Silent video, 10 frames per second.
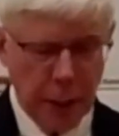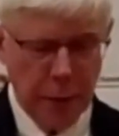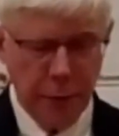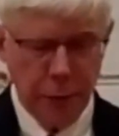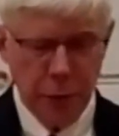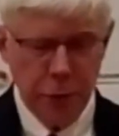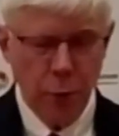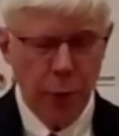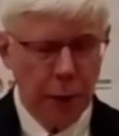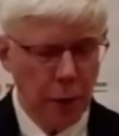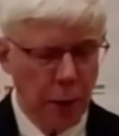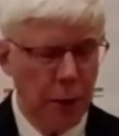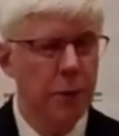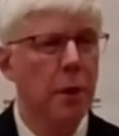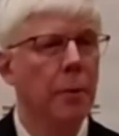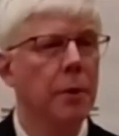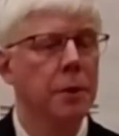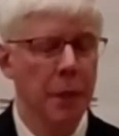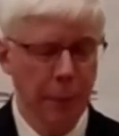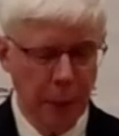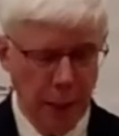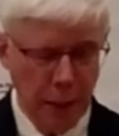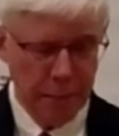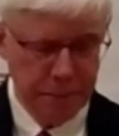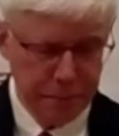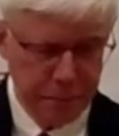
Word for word: our first week-long summer seminar.